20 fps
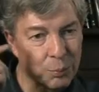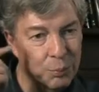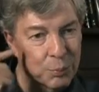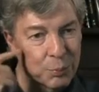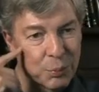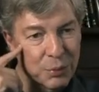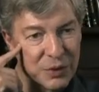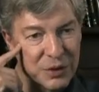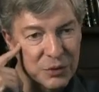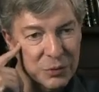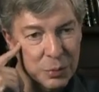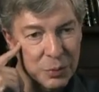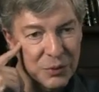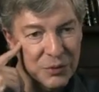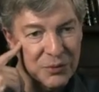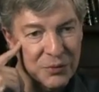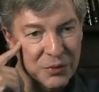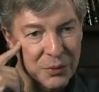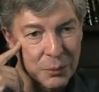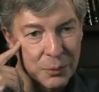principle
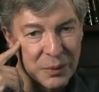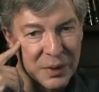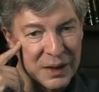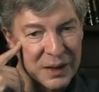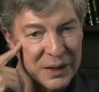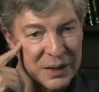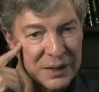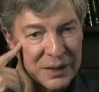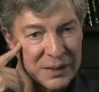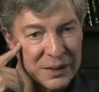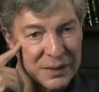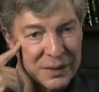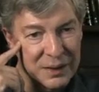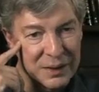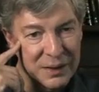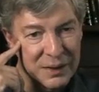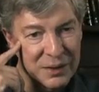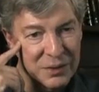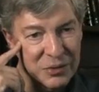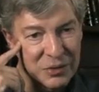for me
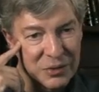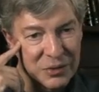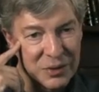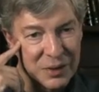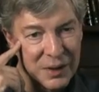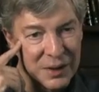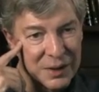is